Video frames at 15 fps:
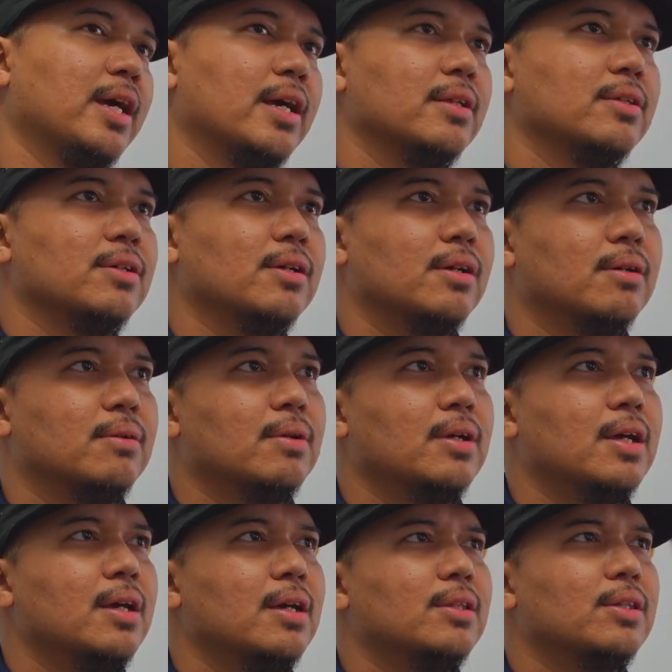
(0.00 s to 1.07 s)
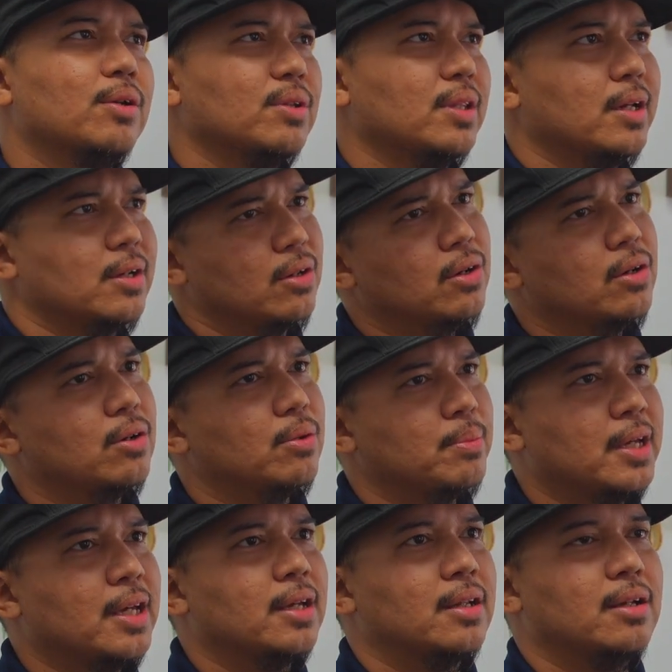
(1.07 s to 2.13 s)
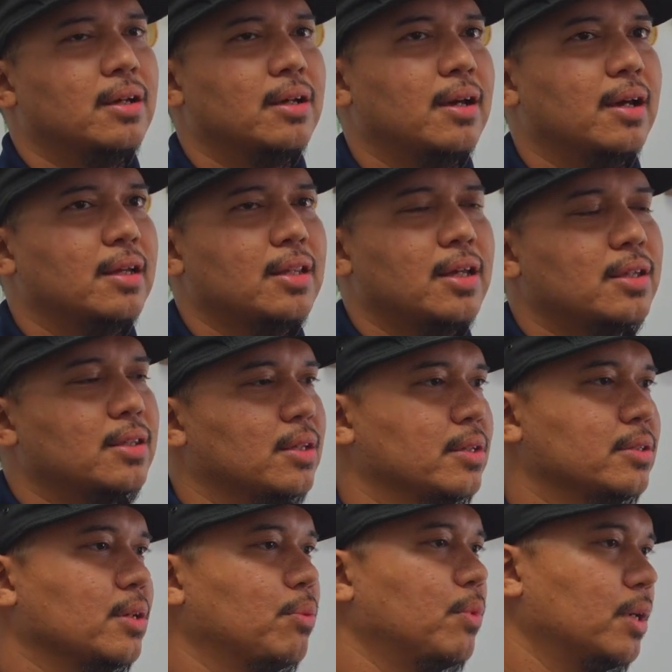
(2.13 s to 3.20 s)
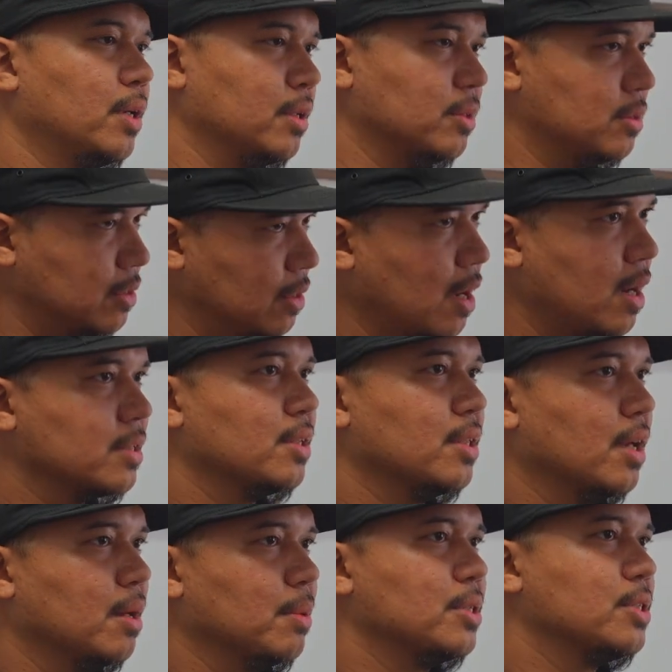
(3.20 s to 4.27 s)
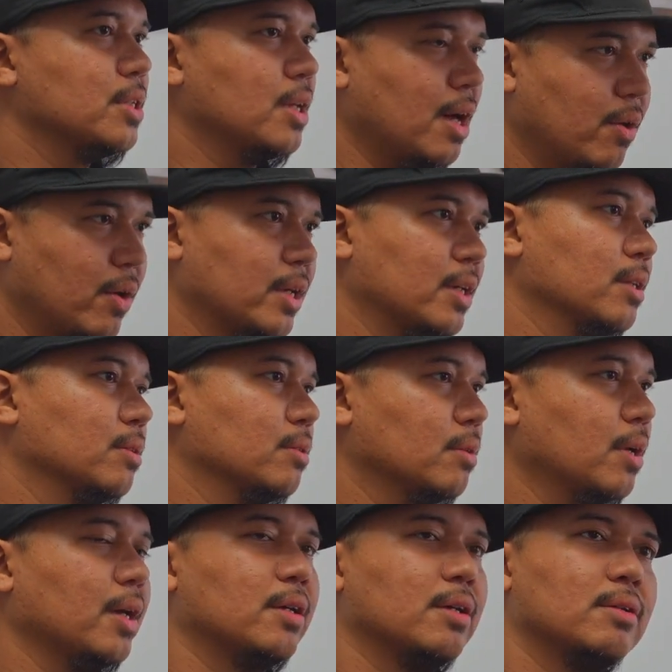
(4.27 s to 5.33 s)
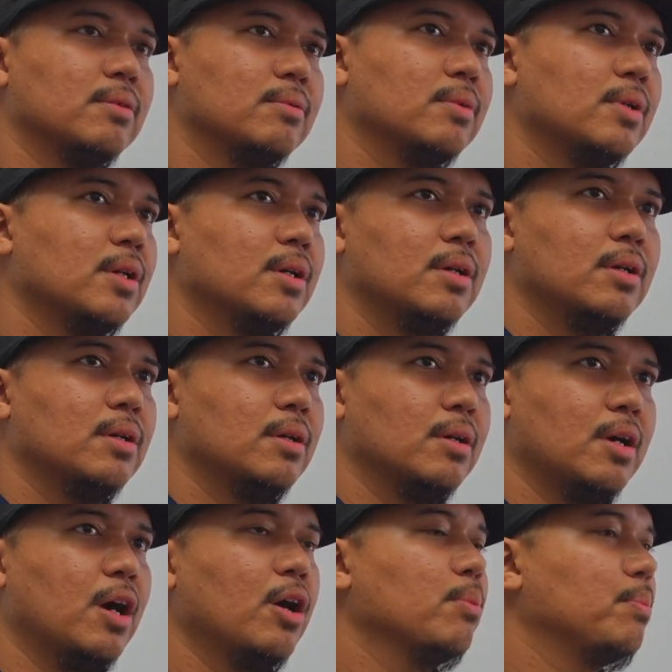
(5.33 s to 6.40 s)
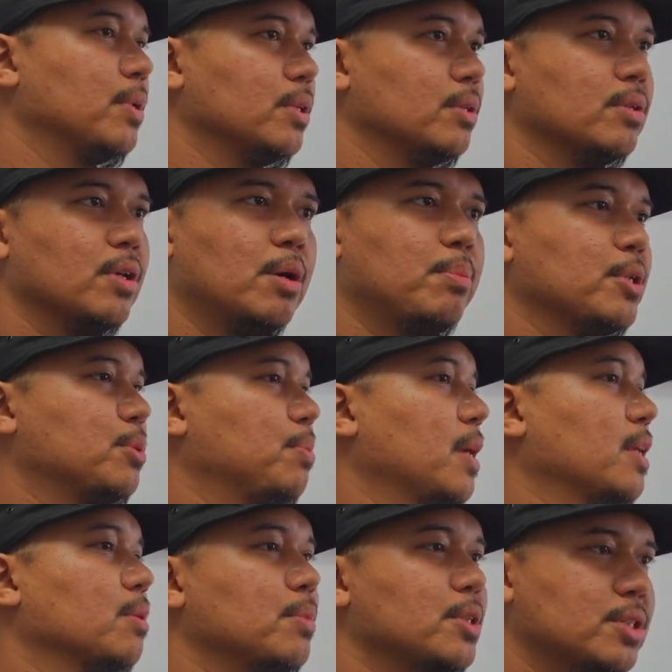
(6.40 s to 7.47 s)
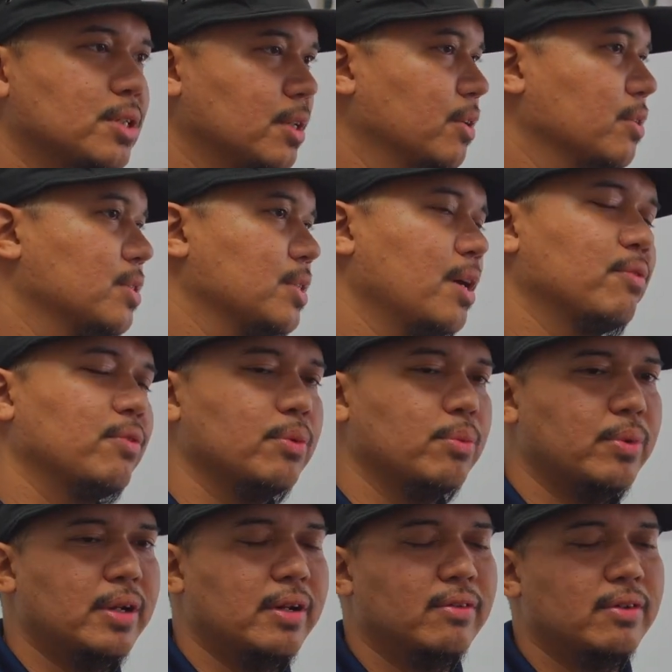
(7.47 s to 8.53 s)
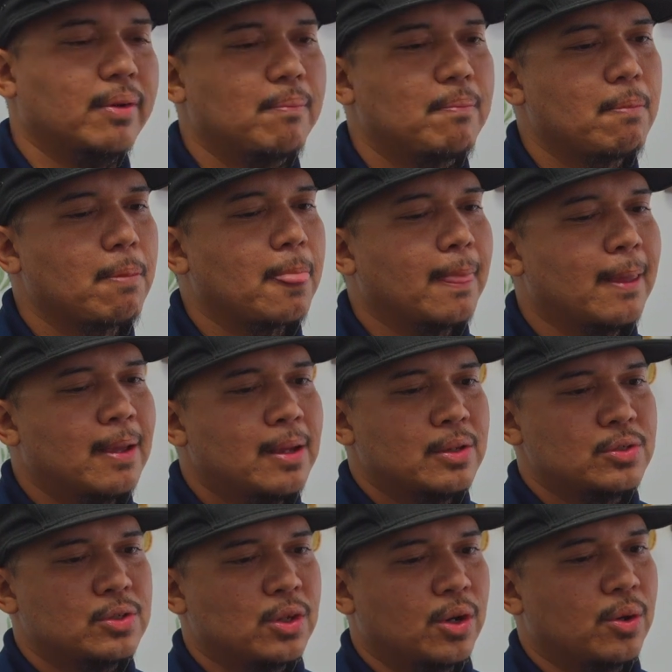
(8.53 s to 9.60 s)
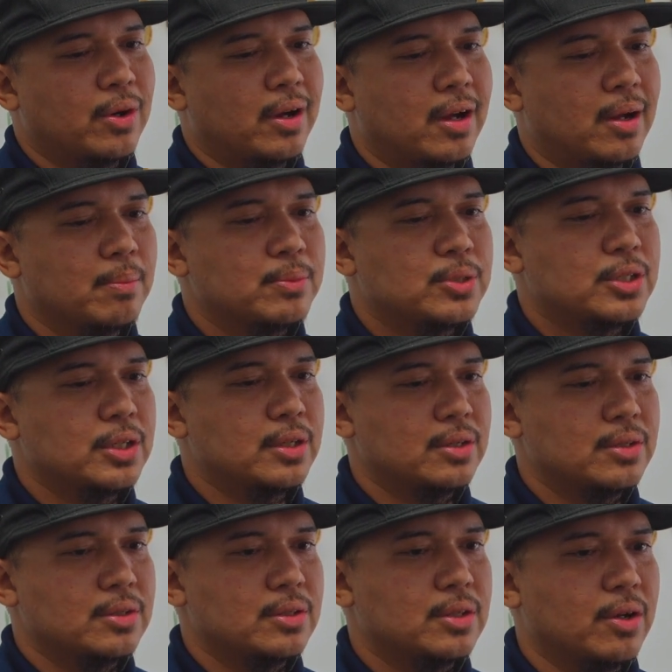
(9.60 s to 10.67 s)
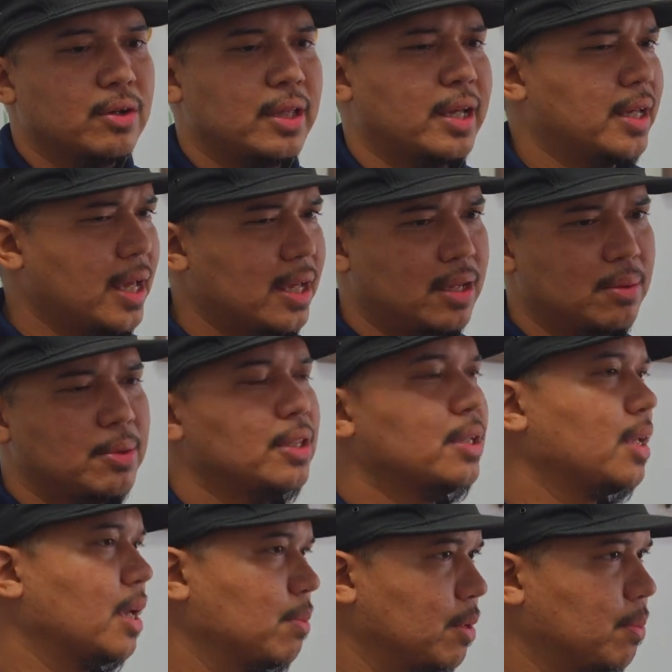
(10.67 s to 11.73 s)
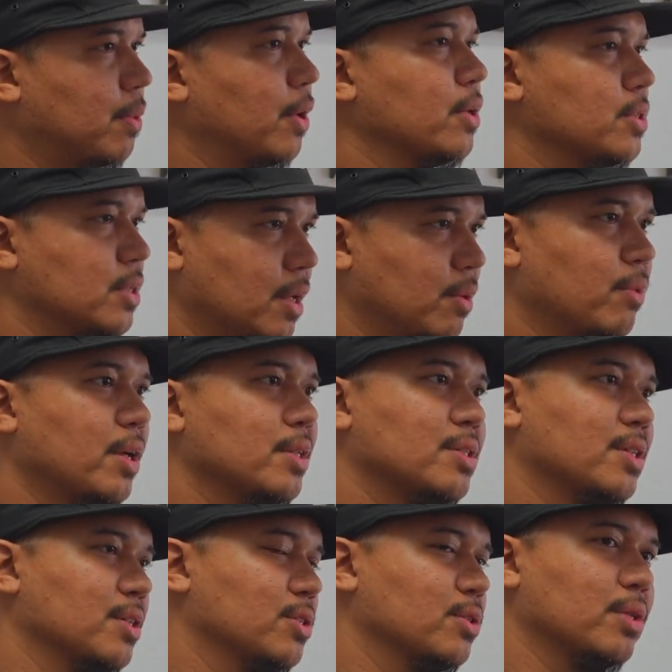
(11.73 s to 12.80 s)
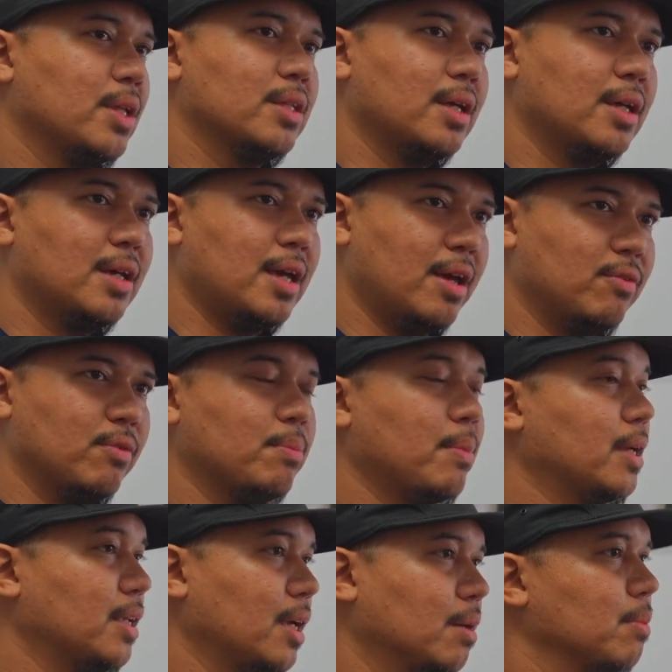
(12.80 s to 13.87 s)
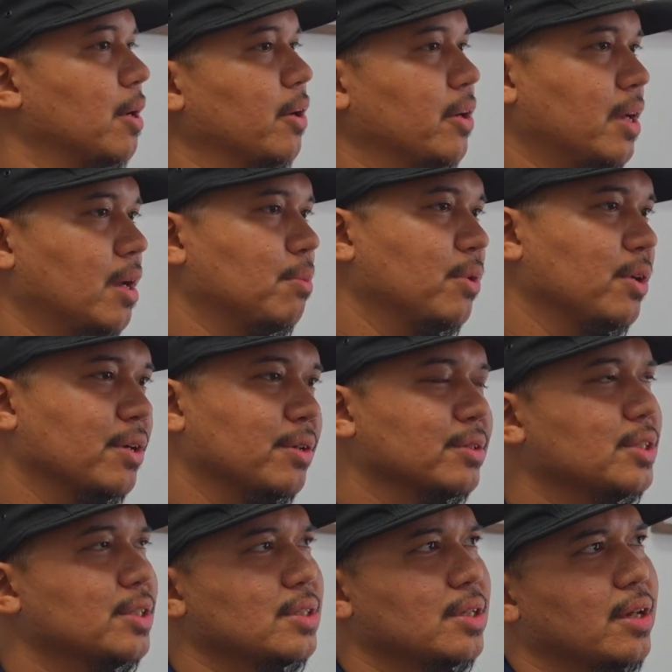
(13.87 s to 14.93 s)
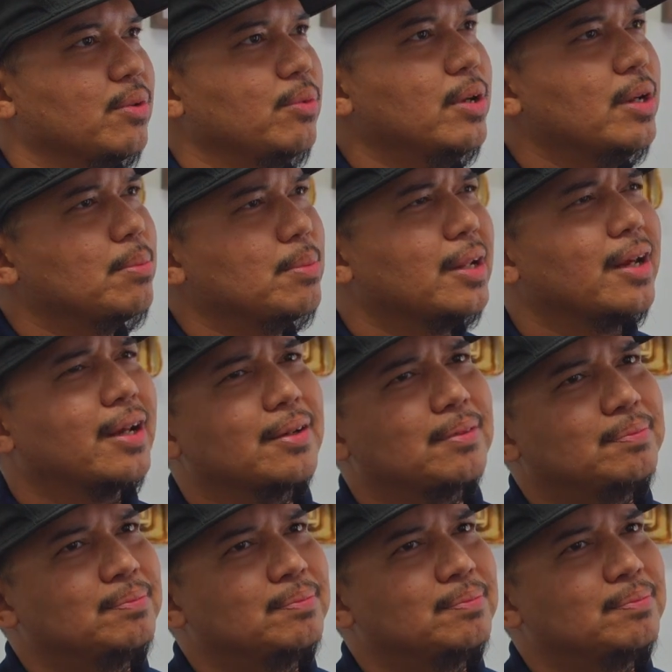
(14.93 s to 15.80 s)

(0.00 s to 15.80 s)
and uh, they were like, "Oh man, I, I like this. I want to talk to them and see how I can I can help and help expand the mission here in Sanford, whatever." So um, she, they were like, "Hey, give me the name of the person that runs this." So then they gave them my name, Eric Camarillo. And she's like, "Wait a minute,